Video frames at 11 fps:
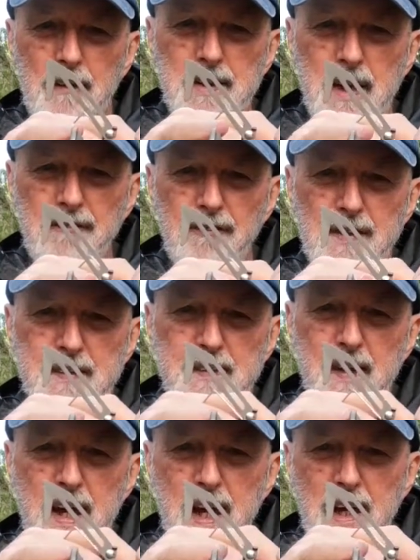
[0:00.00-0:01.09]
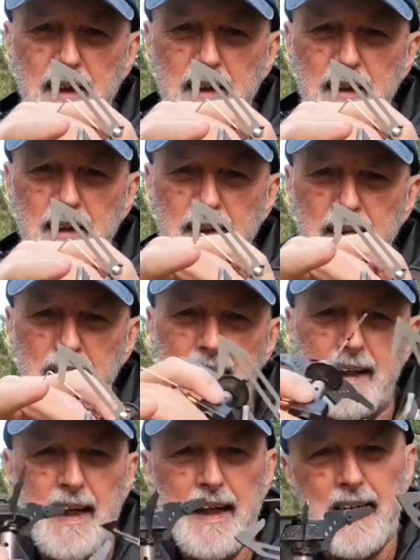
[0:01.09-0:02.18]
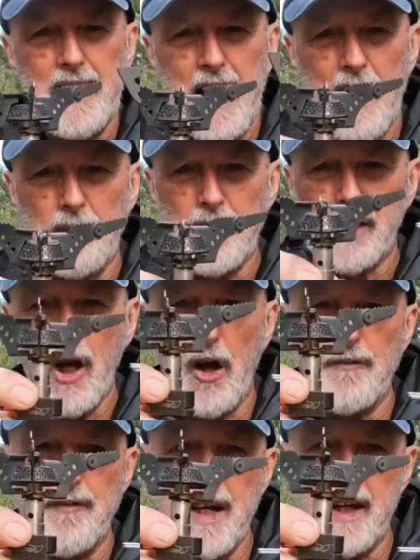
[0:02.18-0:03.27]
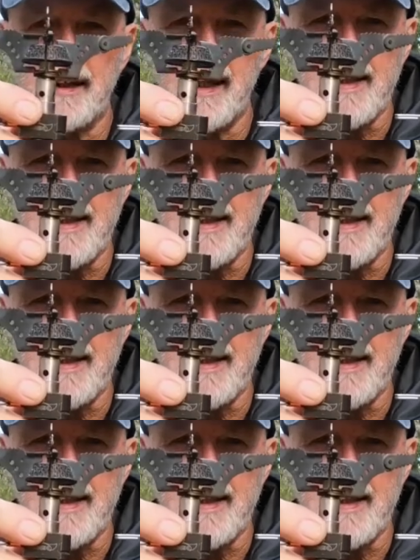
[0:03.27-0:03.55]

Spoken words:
the difference there, how the Kavir